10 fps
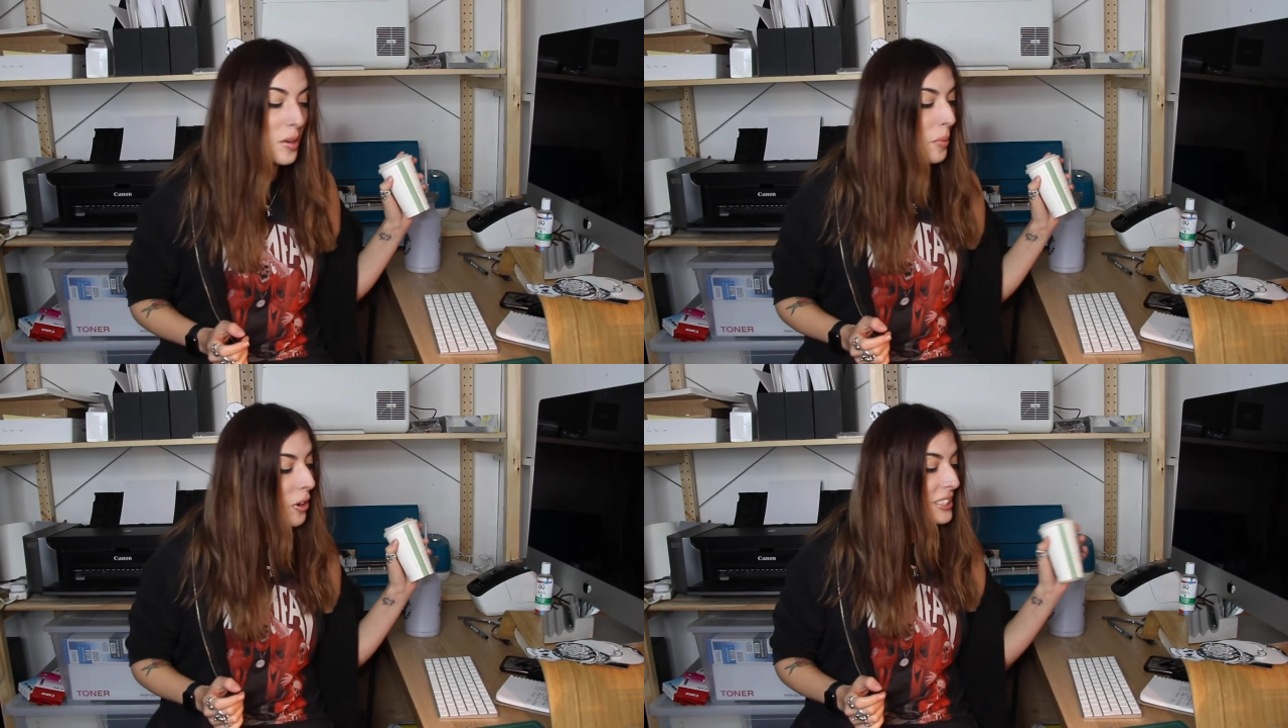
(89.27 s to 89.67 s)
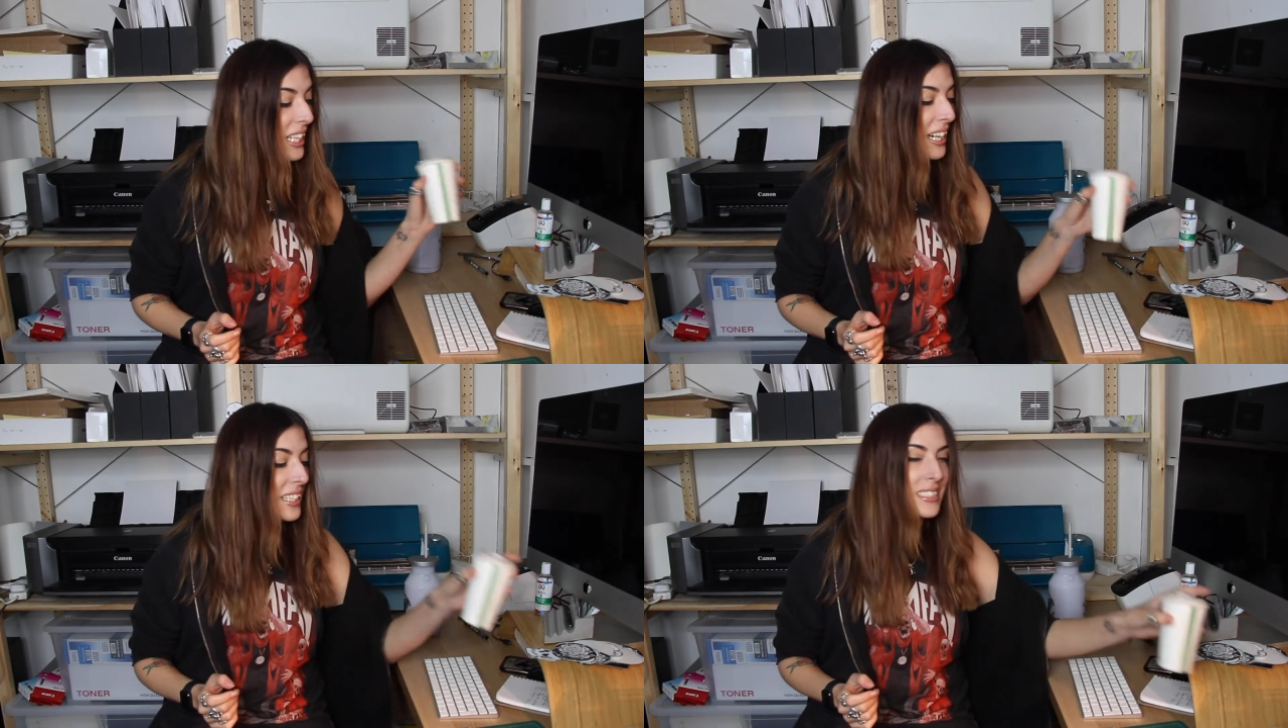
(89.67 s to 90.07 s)

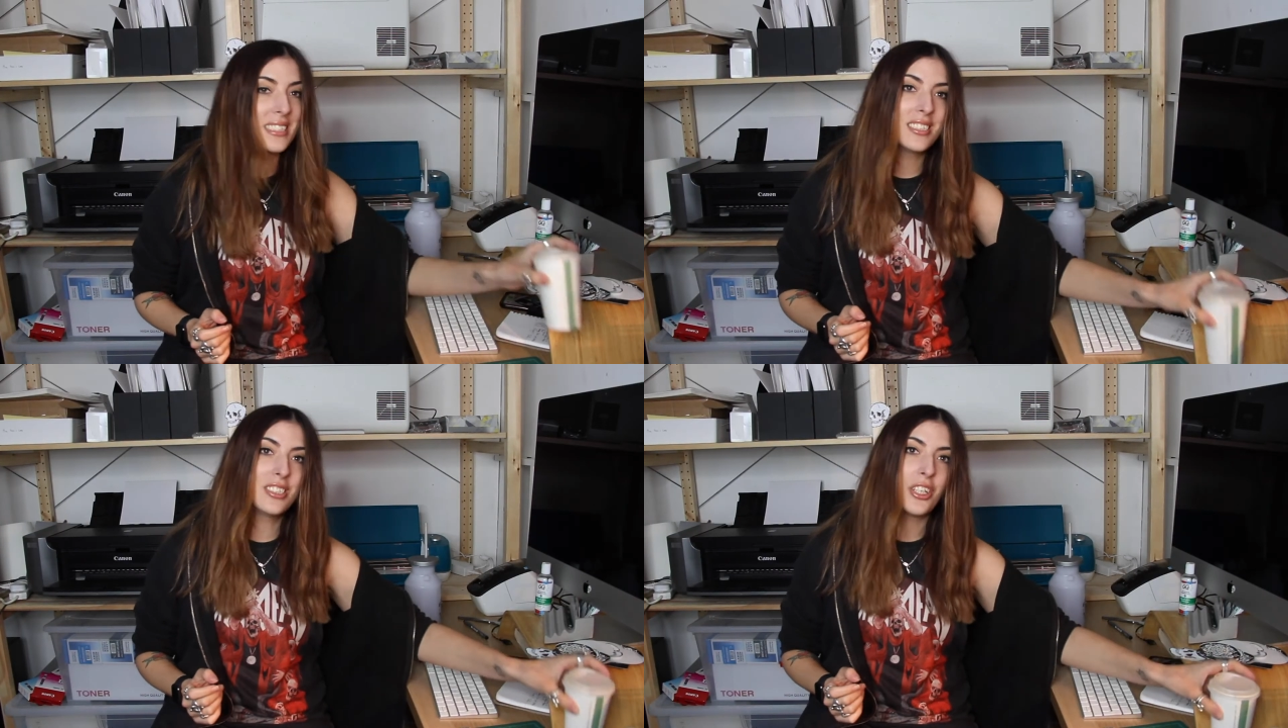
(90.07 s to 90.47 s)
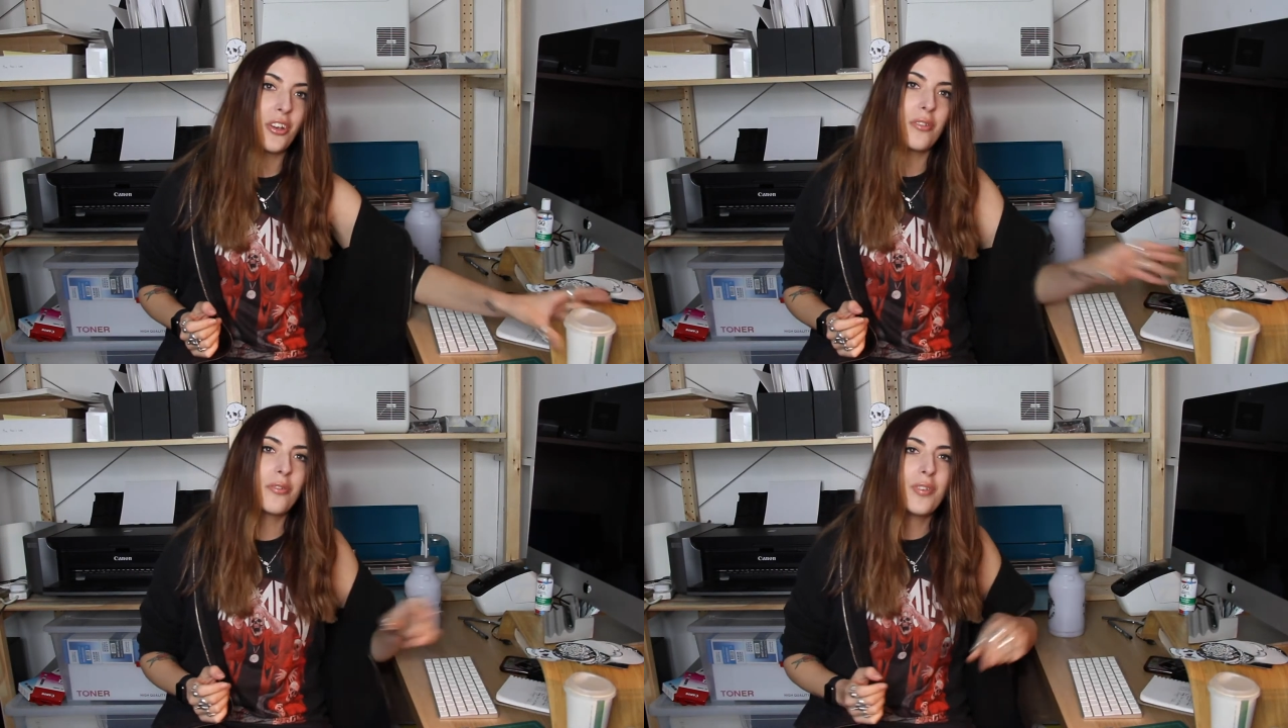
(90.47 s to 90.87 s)
podcast listened
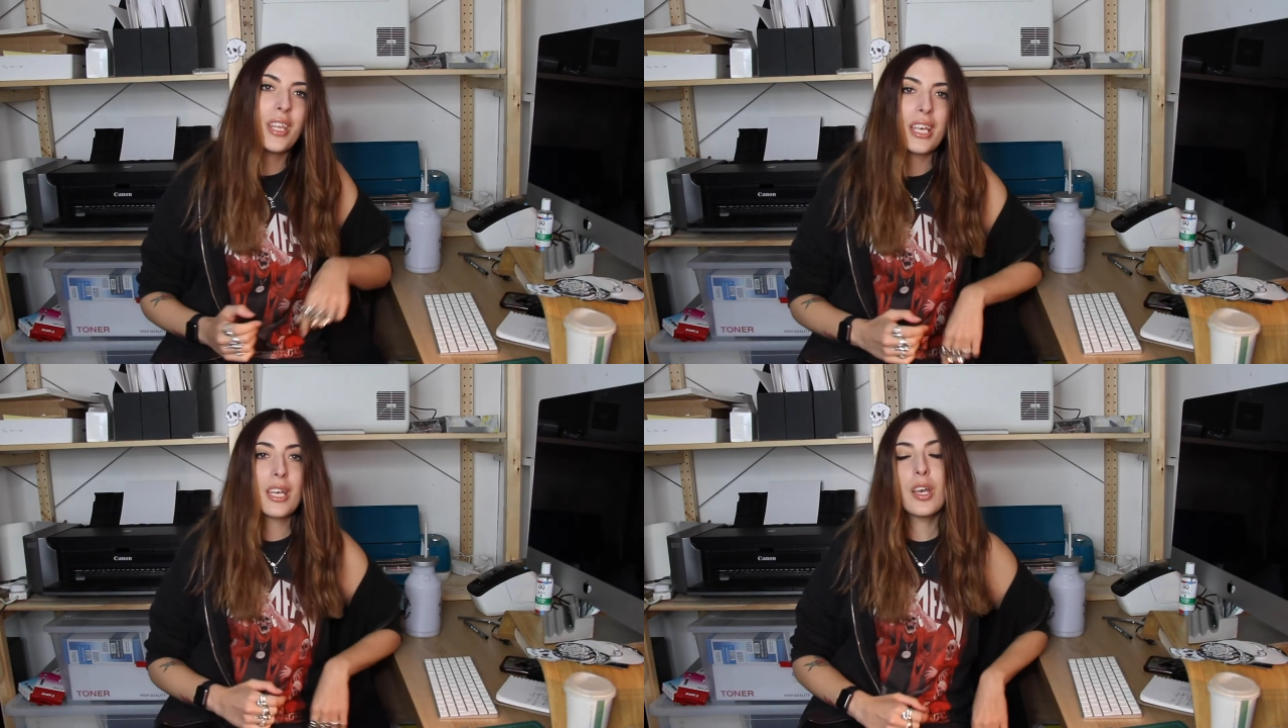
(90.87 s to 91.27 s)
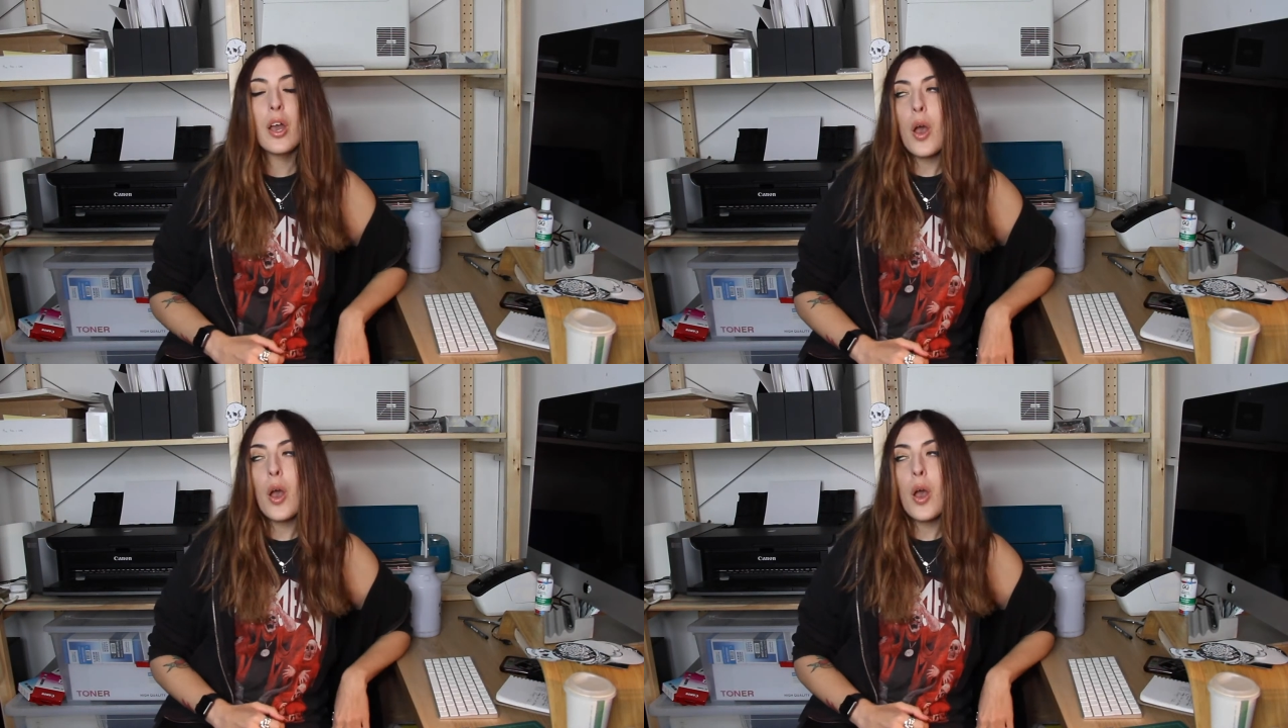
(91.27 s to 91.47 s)
to, feeling